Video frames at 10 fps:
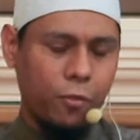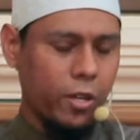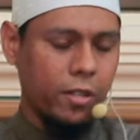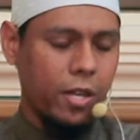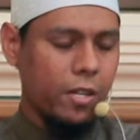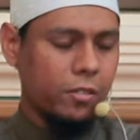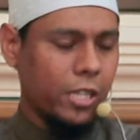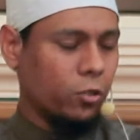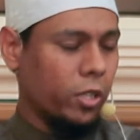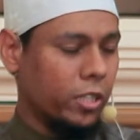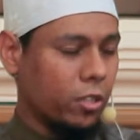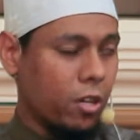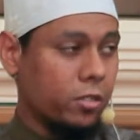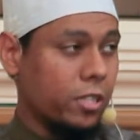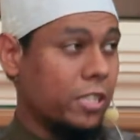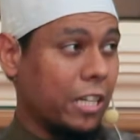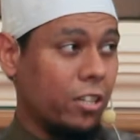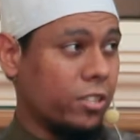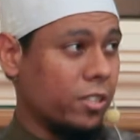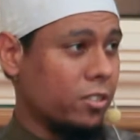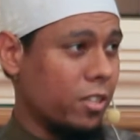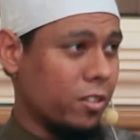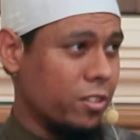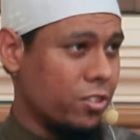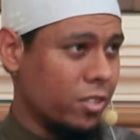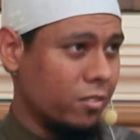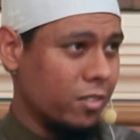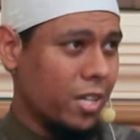Afon, sexual intercourse, ejaculation is not a condition.